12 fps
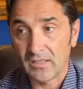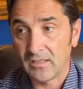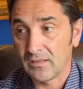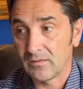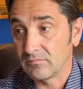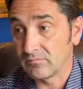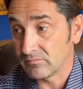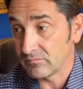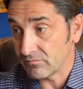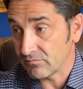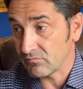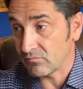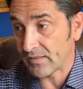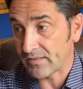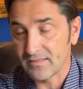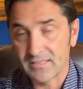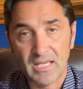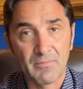um,
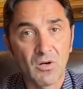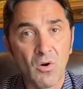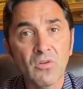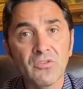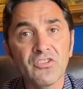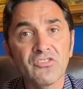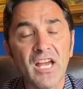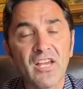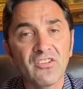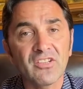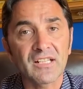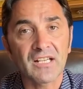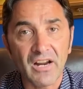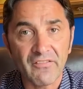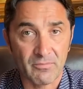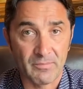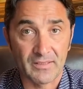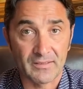what's his name, all these guys in the
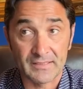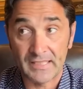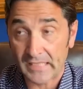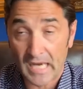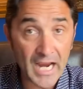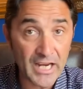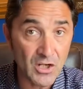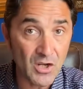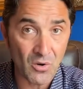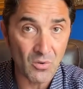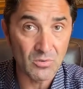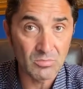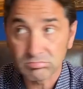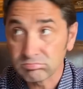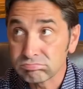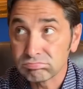government that I know